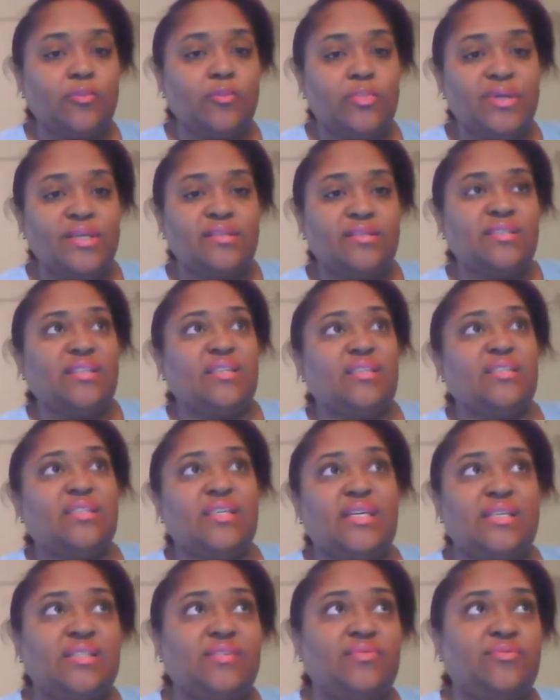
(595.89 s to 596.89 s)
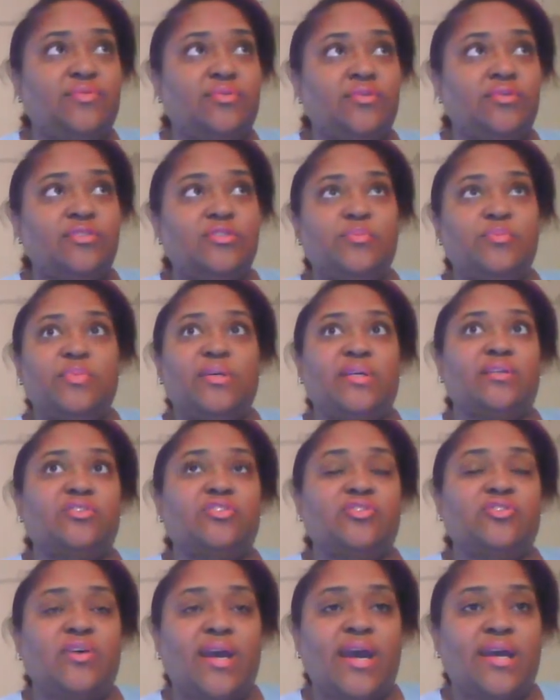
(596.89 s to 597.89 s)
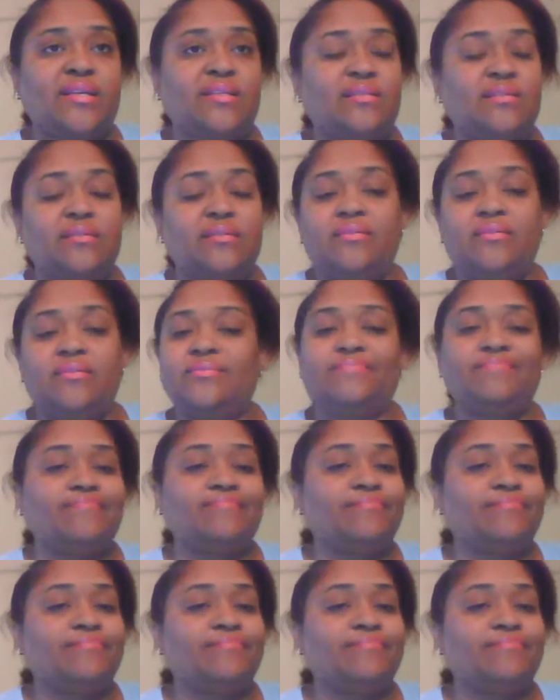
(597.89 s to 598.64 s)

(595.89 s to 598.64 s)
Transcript: be successful, to be attractive.